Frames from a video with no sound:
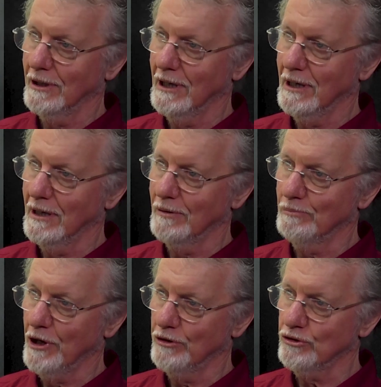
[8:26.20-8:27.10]
uh,
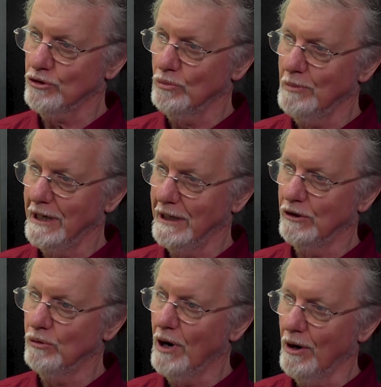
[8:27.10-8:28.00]
post-traumatic
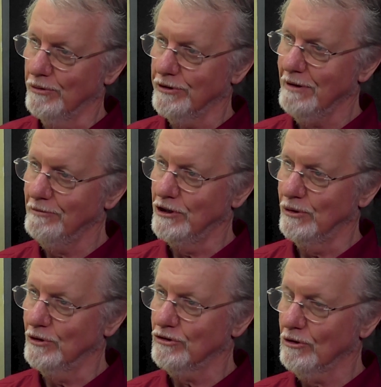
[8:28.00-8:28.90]
growth, haven't
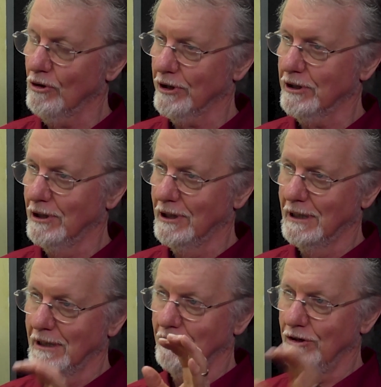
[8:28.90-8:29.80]
you? It's like
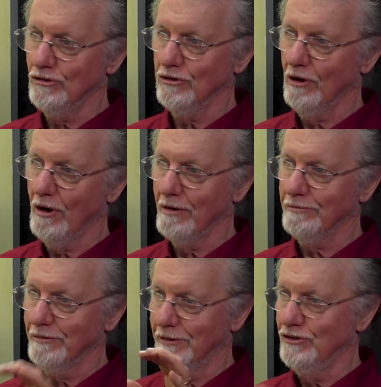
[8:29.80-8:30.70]
this
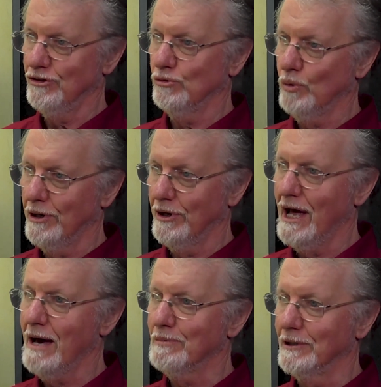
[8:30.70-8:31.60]
life, this is where it
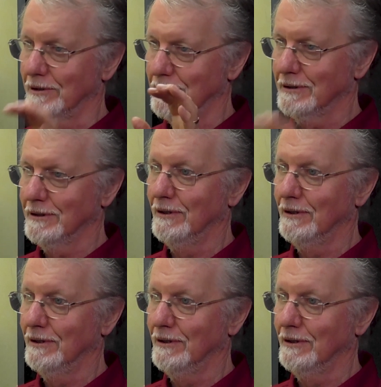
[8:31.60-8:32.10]
happened.